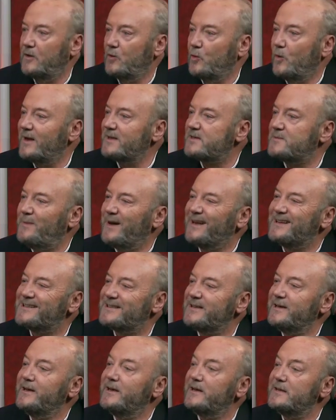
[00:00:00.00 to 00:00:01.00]
whilst
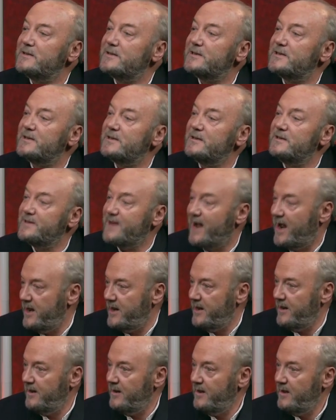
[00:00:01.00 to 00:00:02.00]
Palestinians
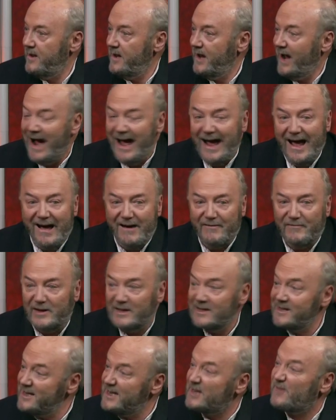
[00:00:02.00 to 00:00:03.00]
die. I have
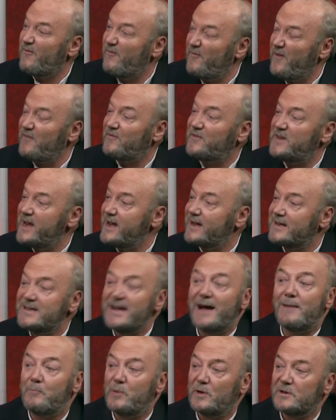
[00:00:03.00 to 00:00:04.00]
at least 50
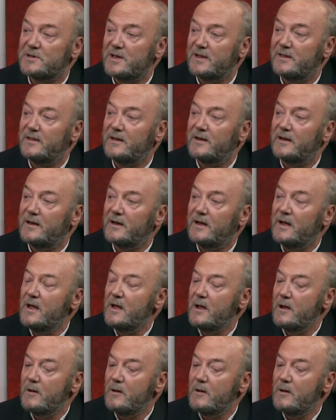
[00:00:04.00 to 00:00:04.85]
examples in the